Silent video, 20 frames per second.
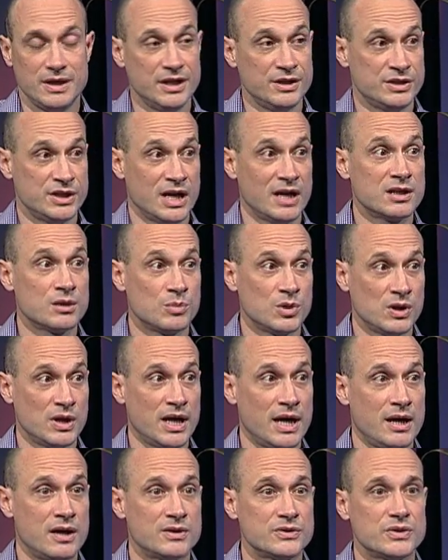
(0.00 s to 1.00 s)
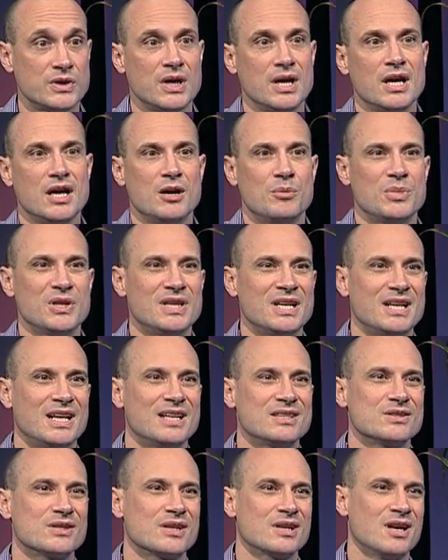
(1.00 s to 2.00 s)
injectable has, but then it
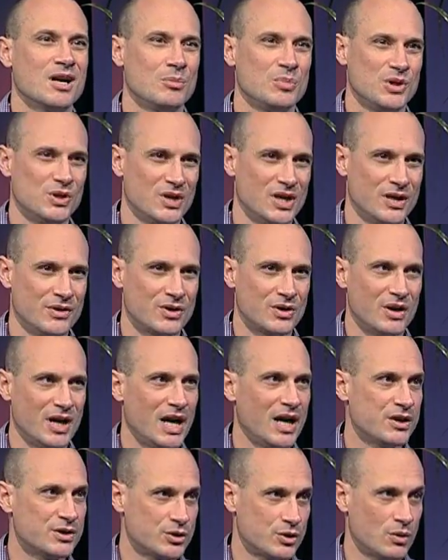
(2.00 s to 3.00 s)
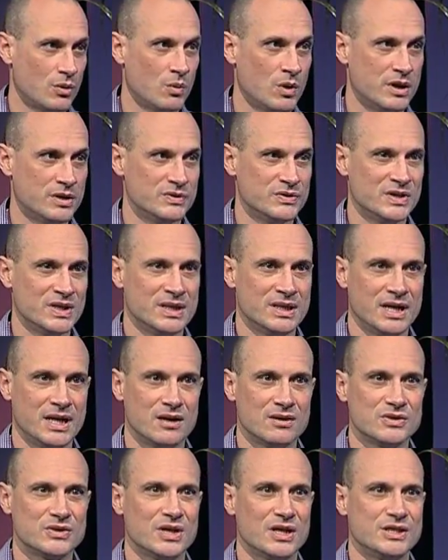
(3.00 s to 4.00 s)
has a couple other extra ones in
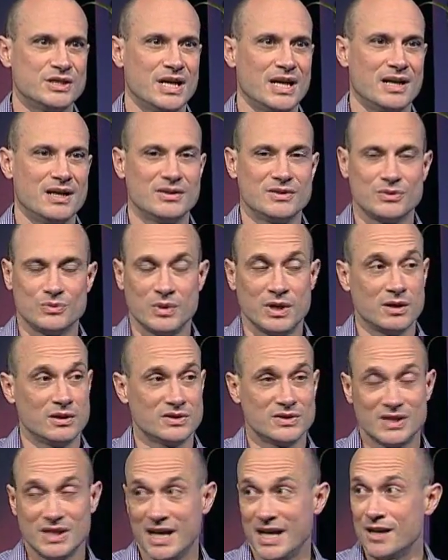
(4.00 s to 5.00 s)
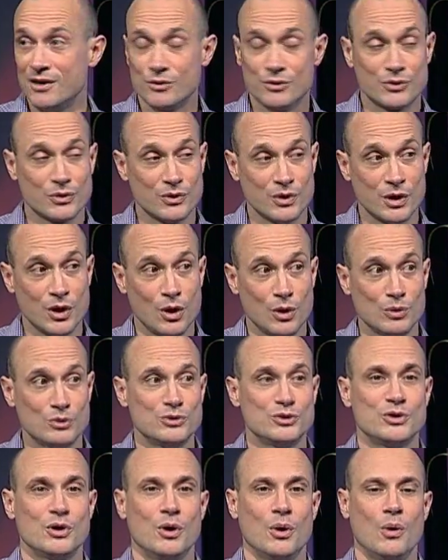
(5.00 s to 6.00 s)
there, such as well, it's inhaled through the
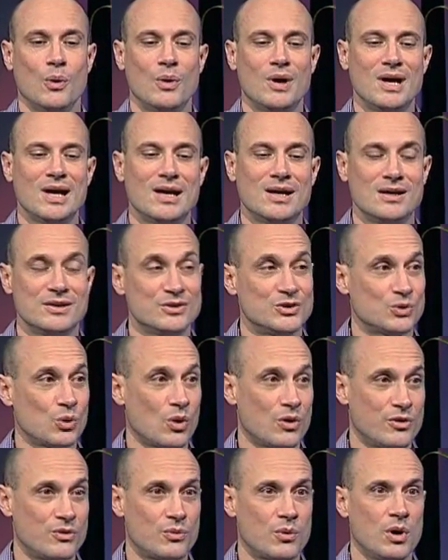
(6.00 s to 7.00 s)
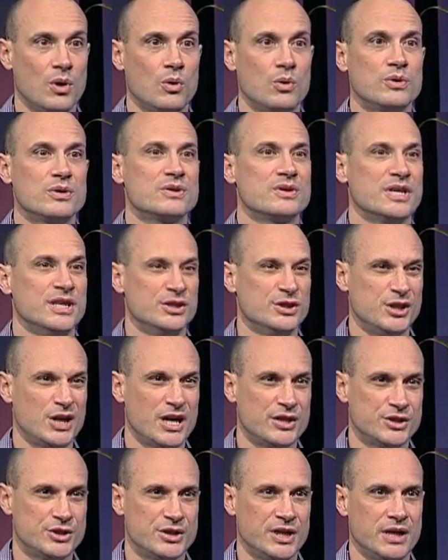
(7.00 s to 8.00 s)
nose, so sore throat,
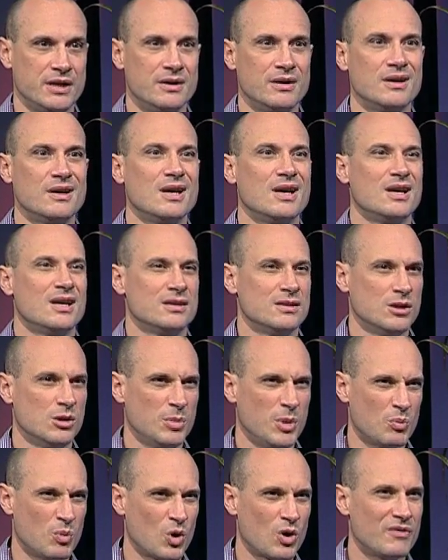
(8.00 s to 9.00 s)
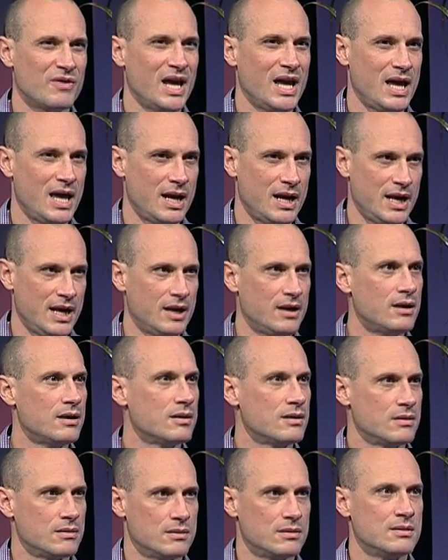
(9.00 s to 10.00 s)
congestion, a little bit more of a headache
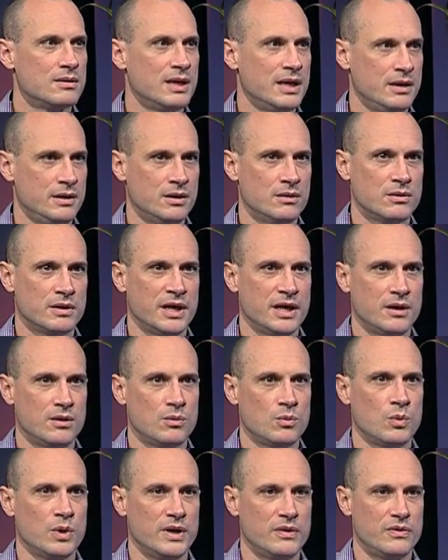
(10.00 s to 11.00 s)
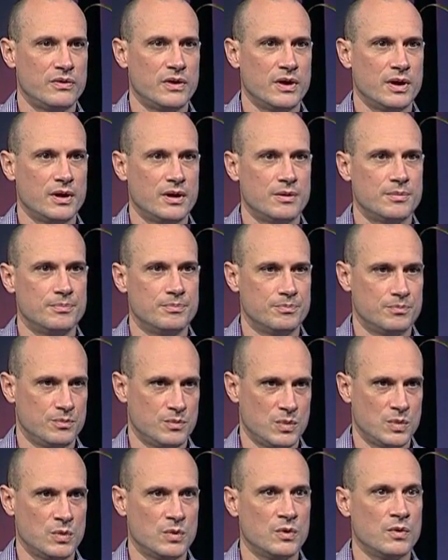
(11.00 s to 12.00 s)
than you'll get with the
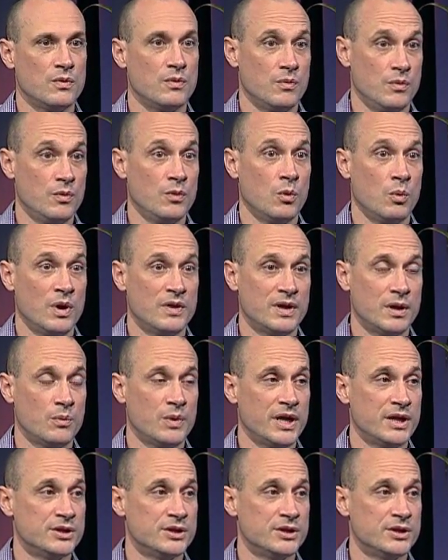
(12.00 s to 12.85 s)
the one that we